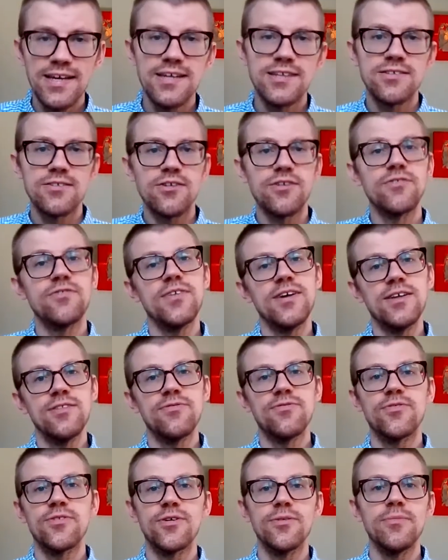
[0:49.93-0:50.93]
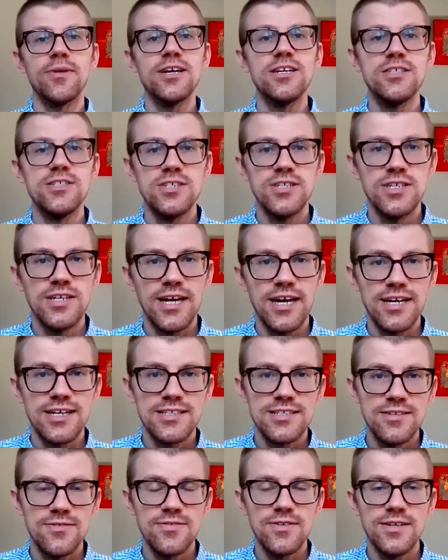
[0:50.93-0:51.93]
is our faith formation
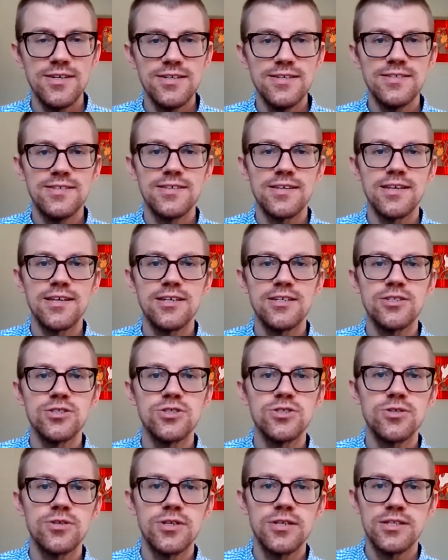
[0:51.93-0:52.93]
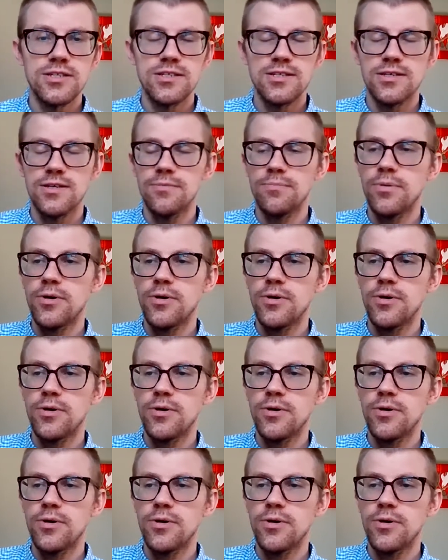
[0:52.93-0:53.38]
activities in joint